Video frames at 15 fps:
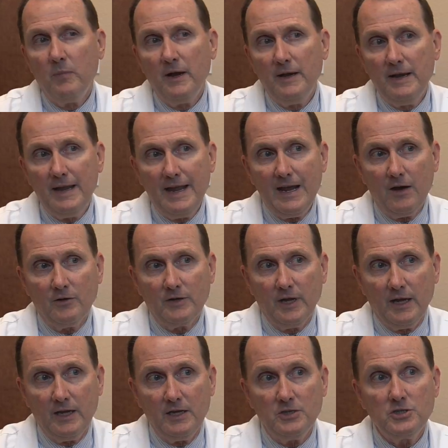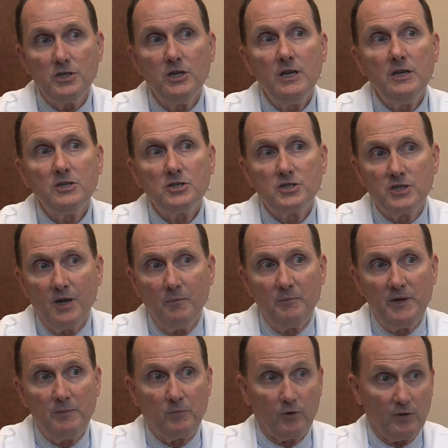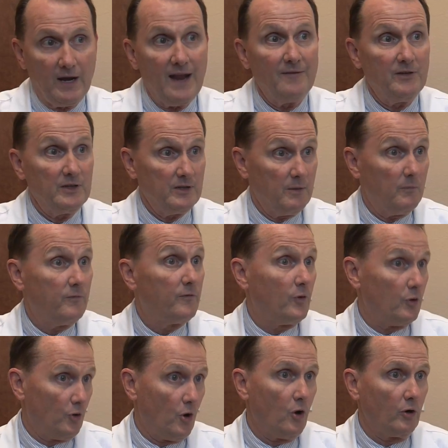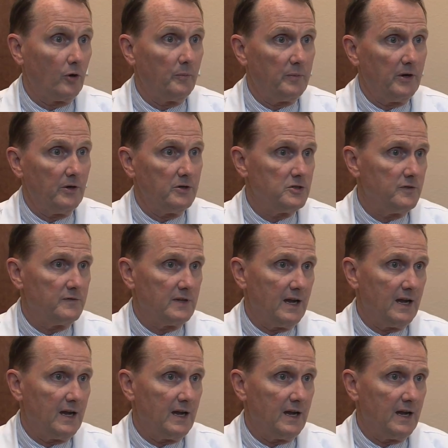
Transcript: but nowadays, some people are having them for longer periods of